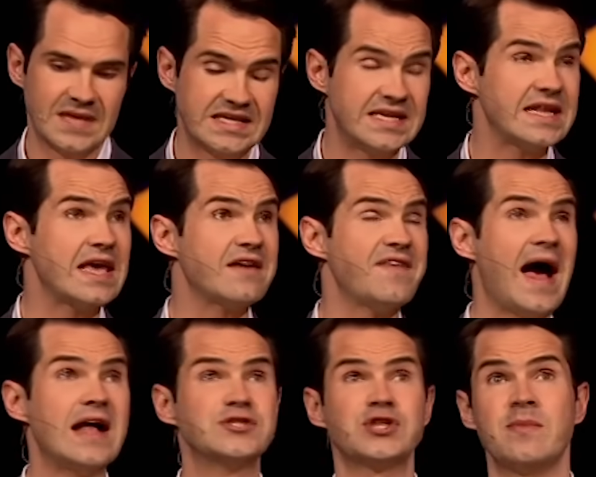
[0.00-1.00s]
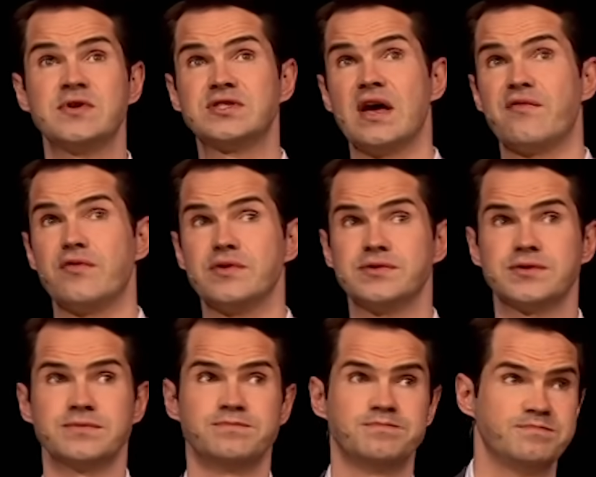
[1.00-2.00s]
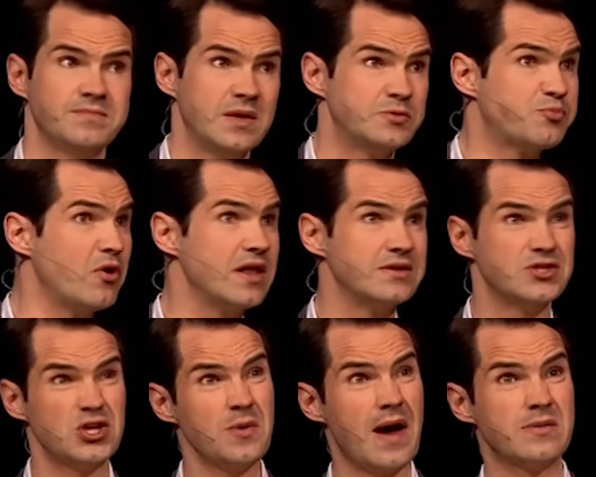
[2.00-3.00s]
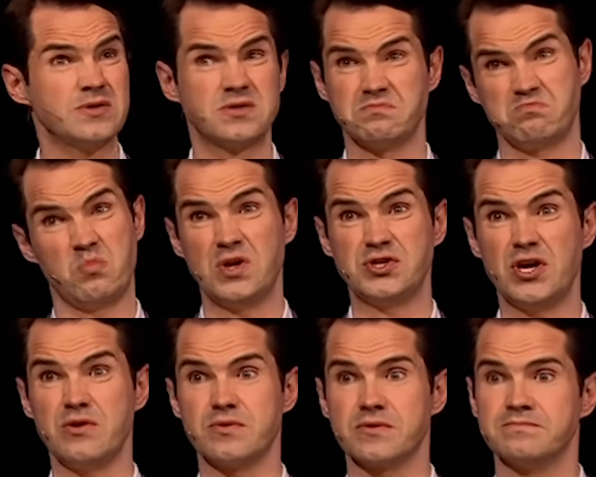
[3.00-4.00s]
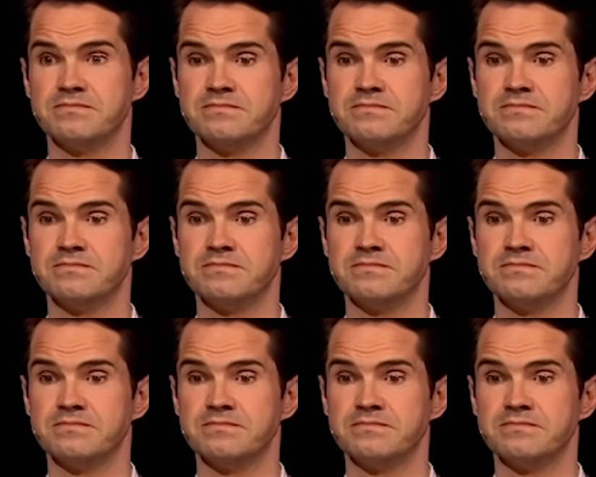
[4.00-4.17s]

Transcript: I did a gig for Alzheimer's sufferers. It was brilliant, 2 hours, 1 joke.